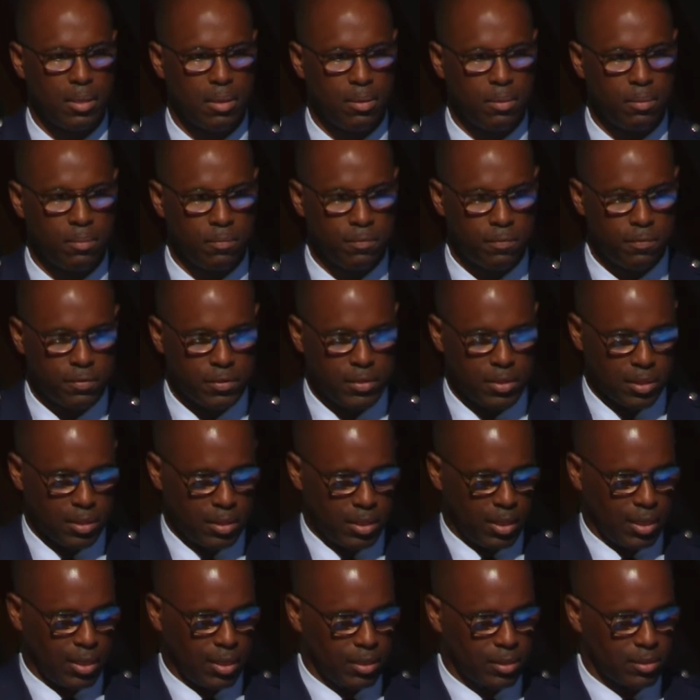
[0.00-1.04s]
oomph to
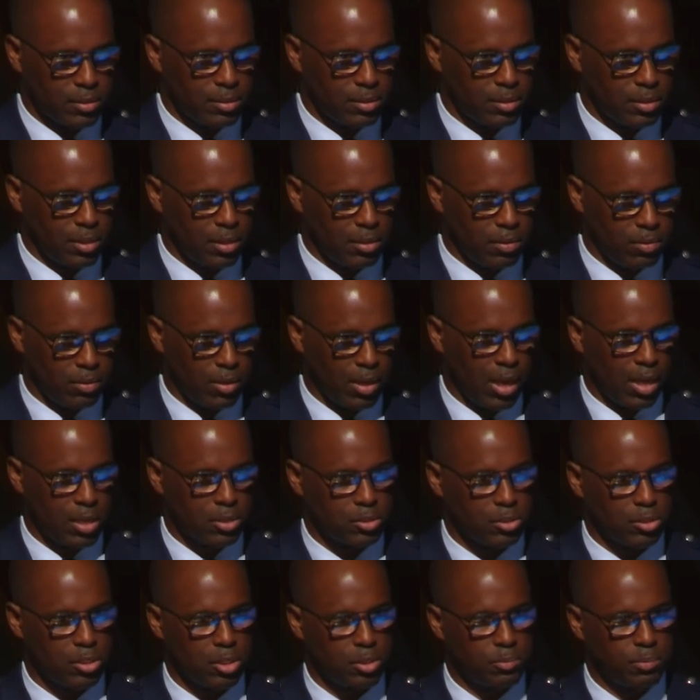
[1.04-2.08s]
things
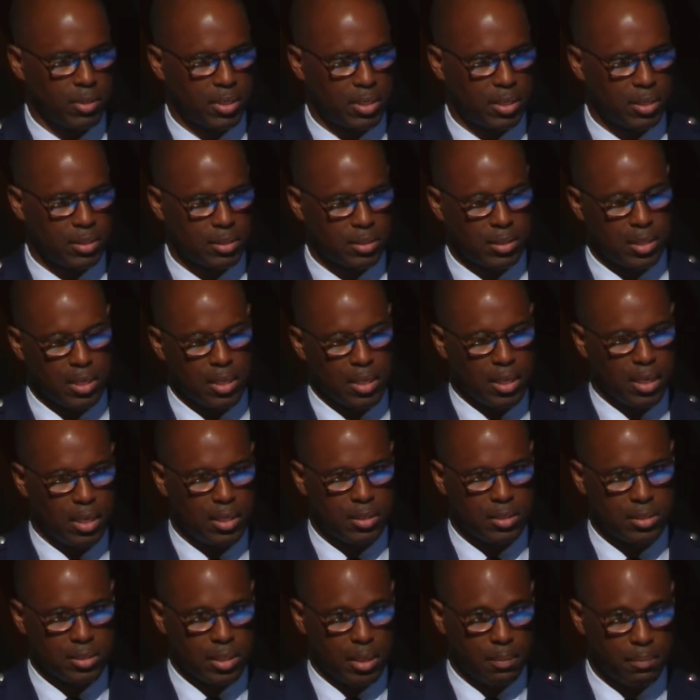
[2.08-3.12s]
internationally is because
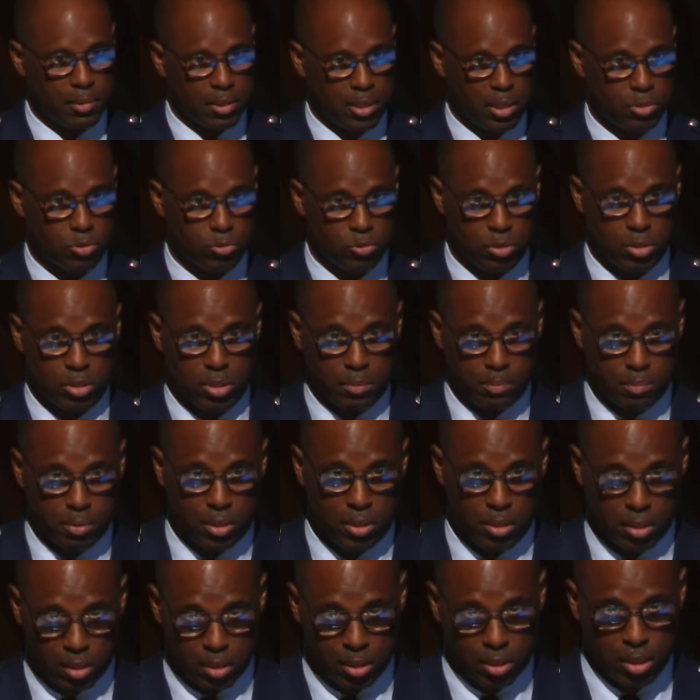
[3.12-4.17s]
in some countries,
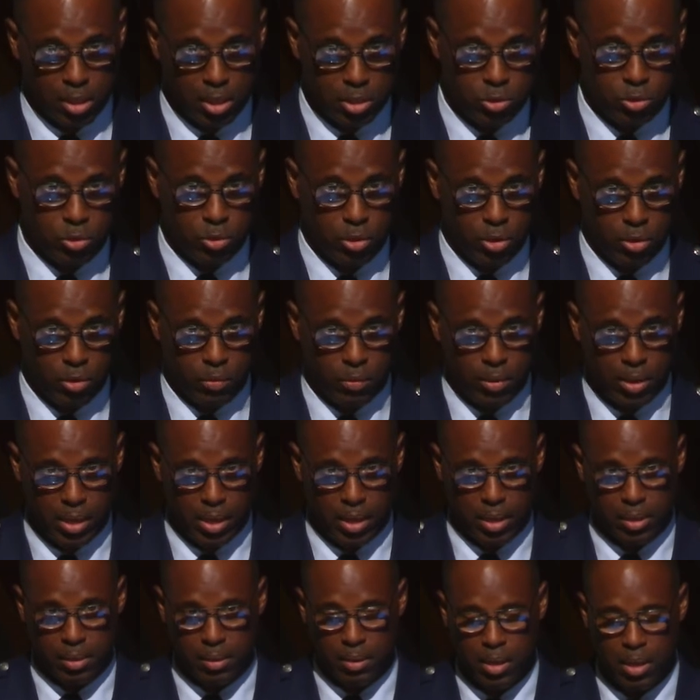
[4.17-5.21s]
depending on the country you're
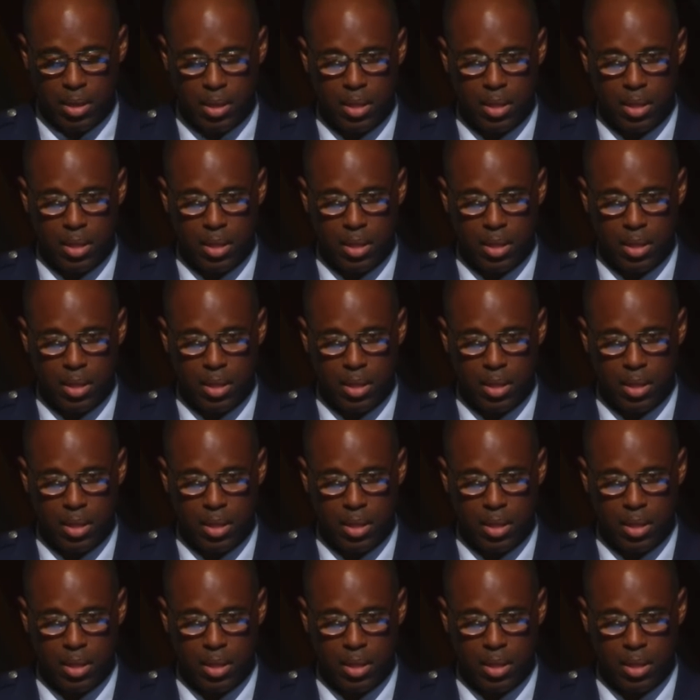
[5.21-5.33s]
in,